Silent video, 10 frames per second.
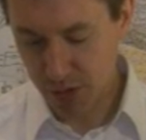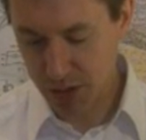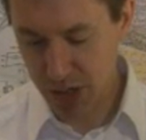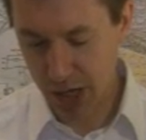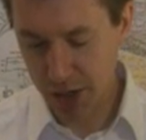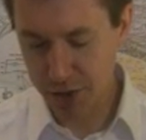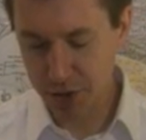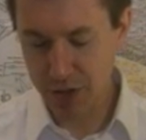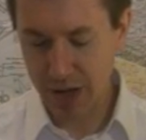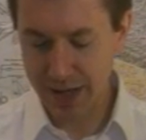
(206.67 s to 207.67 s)

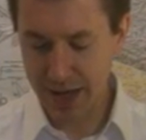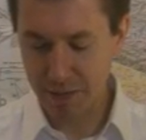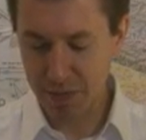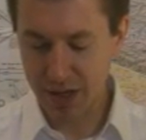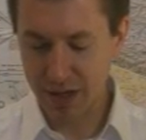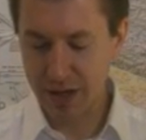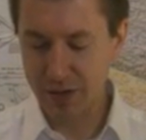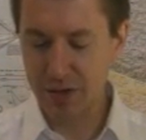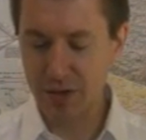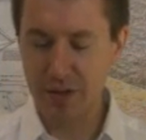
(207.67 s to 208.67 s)
Colors, again,
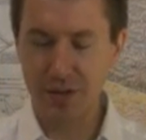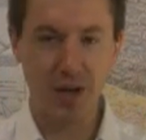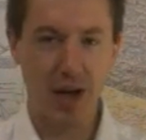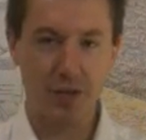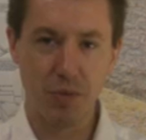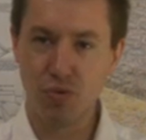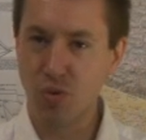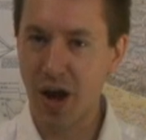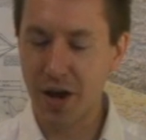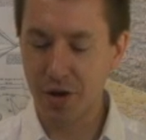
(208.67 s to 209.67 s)
because it's not the
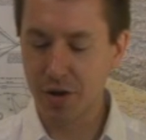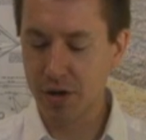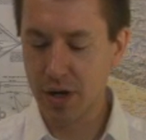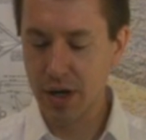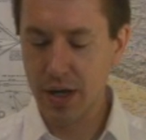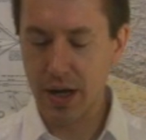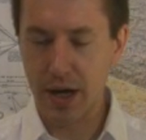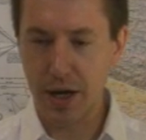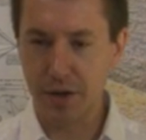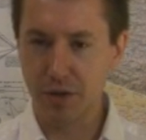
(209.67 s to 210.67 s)
brighter
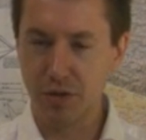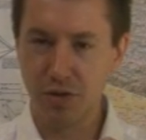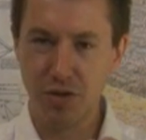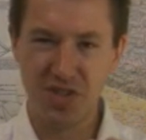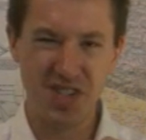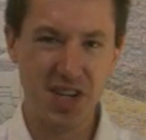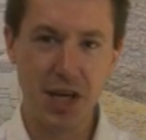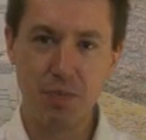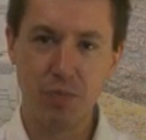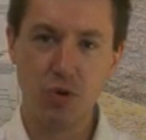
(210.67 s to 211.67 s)

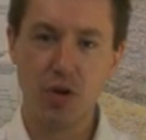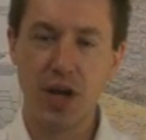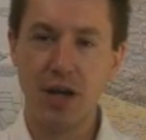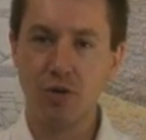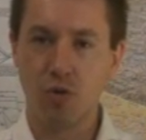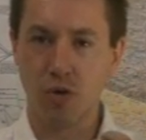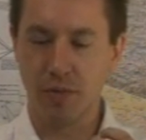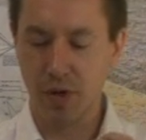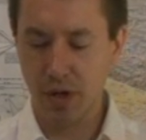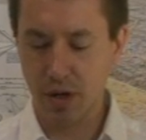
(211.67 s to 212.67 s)
deep green
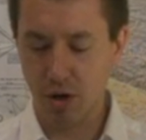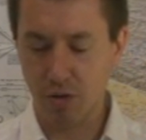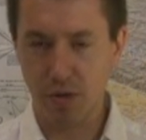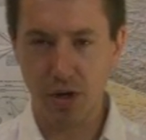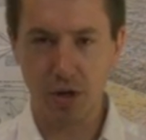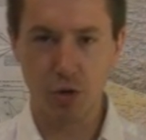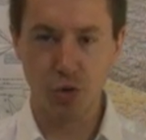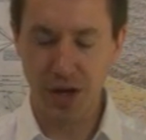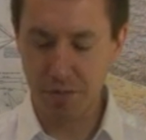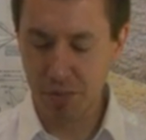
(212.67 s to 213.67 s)
or
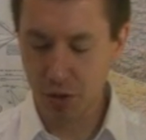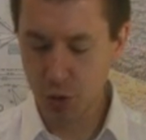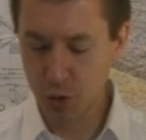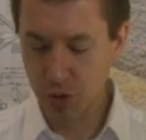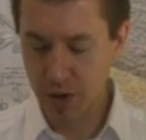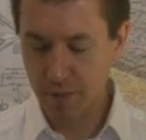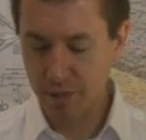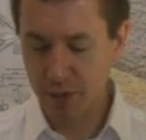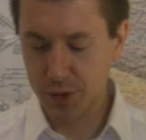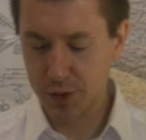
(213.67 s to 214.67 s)
green blue.
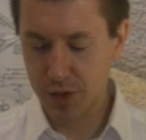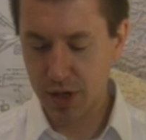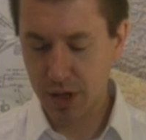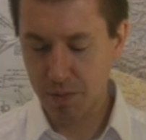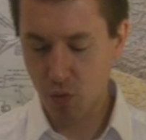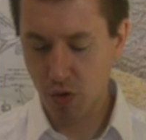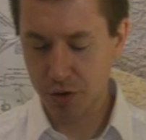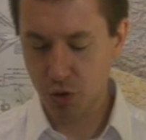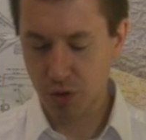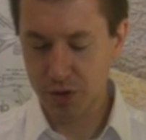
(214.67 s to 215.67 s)
This is getting
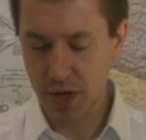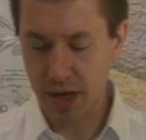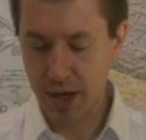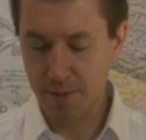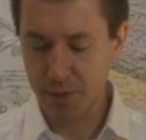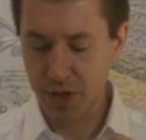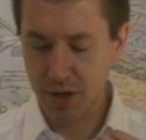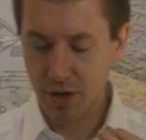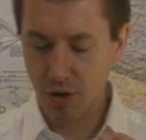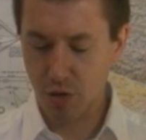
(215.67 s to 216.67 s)
more towards a
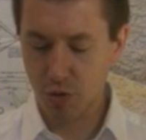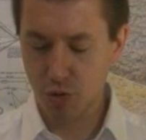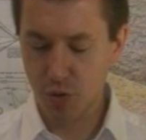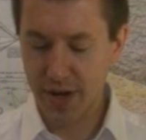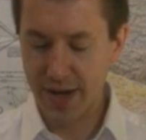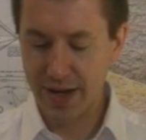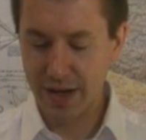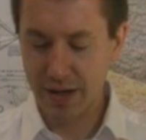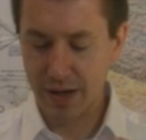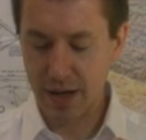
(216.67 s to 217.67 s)

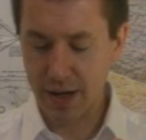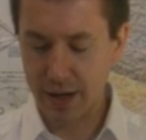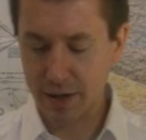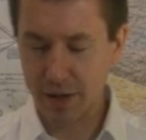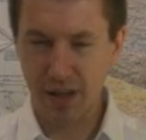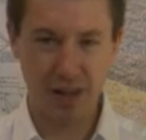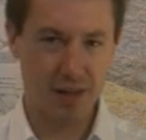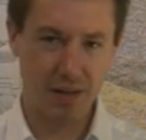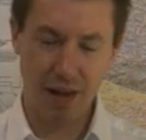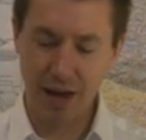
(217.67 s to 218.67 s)
green,
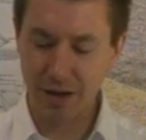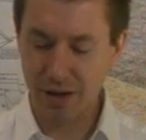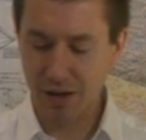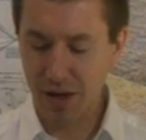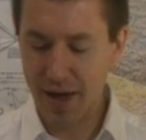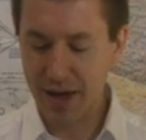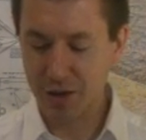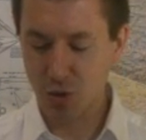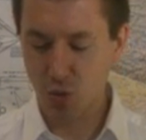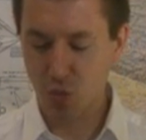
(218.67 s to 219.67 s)
light